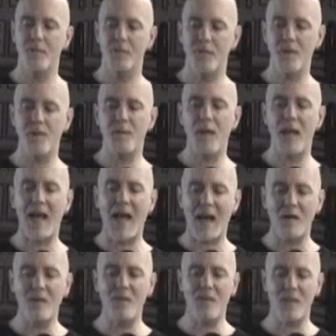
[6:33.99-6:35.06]
First of all,
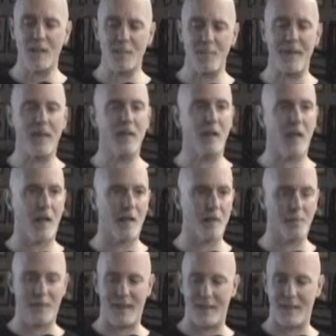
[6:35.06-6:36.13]
how does it compare to
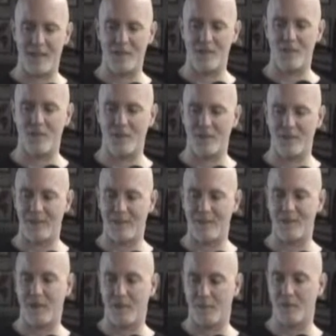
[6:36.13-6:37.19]
other plantations on San
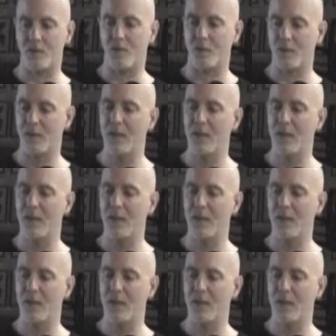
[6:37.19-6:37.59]
Salvador?